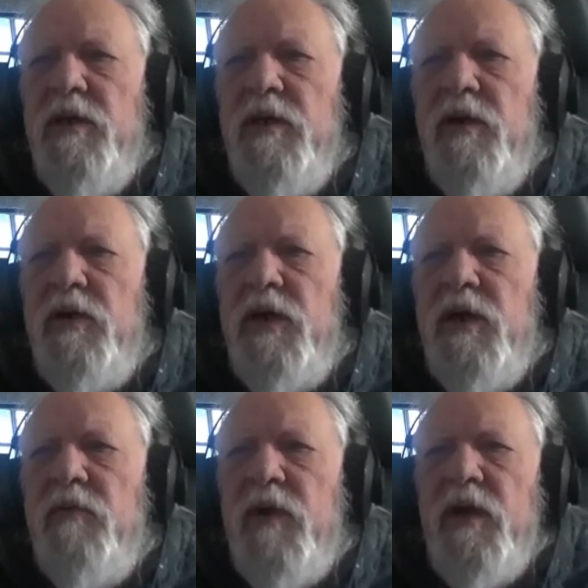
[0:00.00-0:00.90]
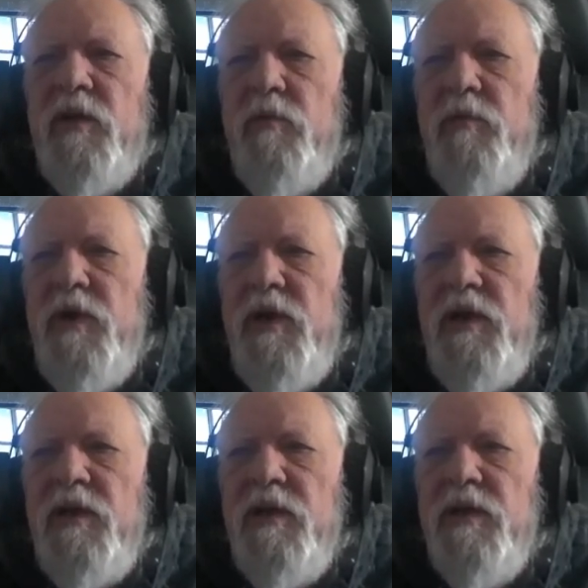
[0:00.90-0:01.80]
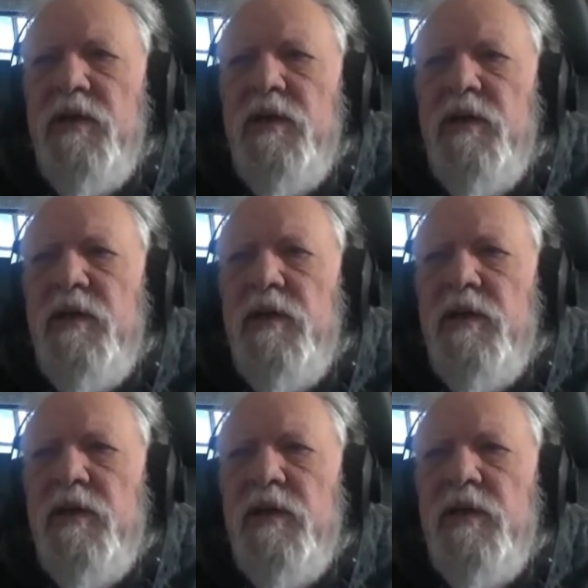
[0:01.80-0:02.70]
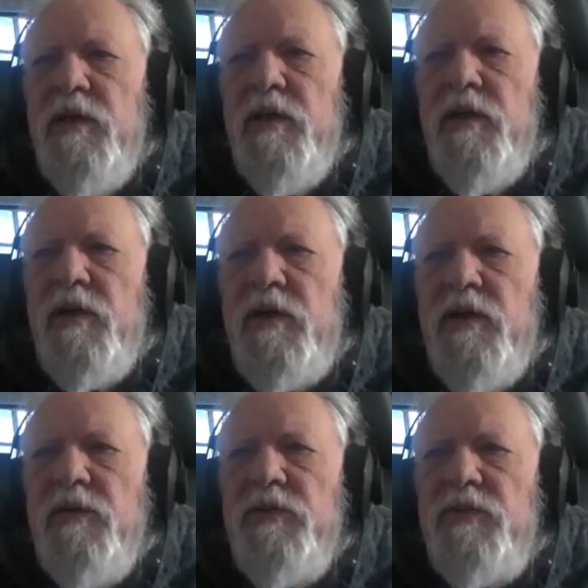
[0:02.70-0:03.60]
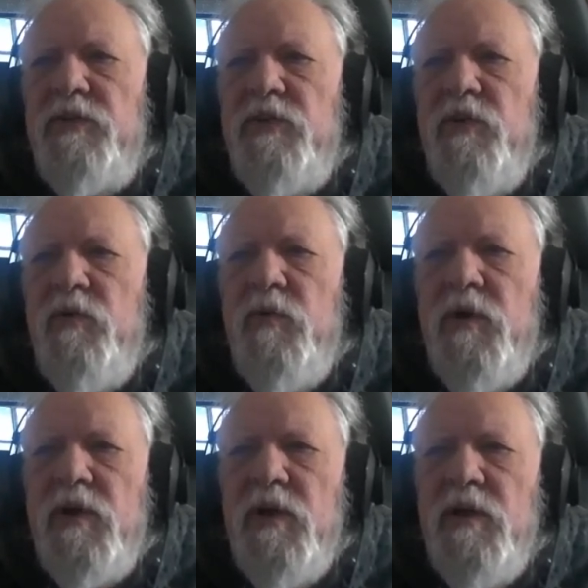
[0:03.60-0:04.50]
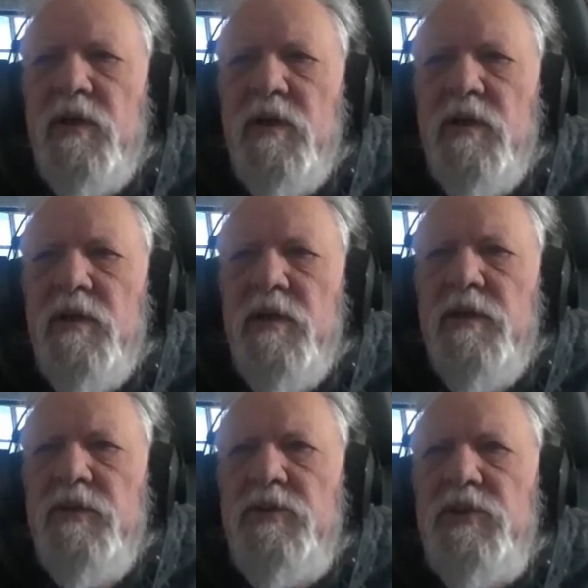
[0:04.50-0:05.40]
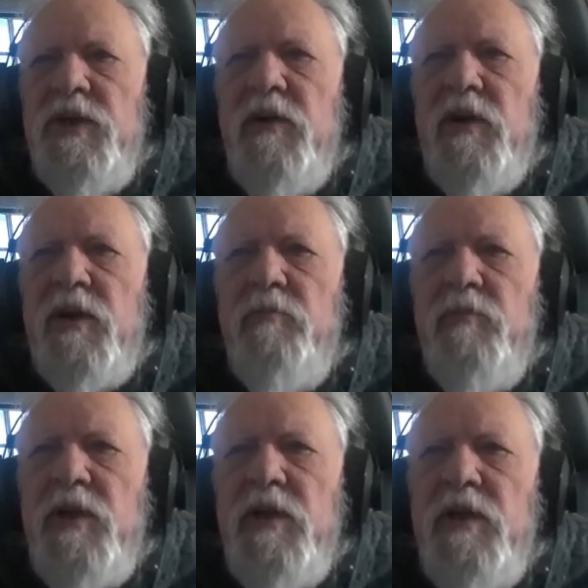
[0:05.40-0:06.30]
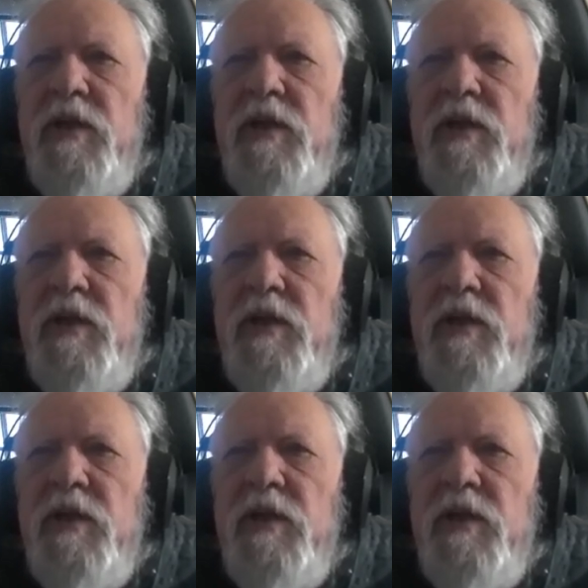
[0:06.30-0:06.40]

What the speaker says: Okay, regular MIDI. Yeah, there it goes. It's still working. Generic MIDI.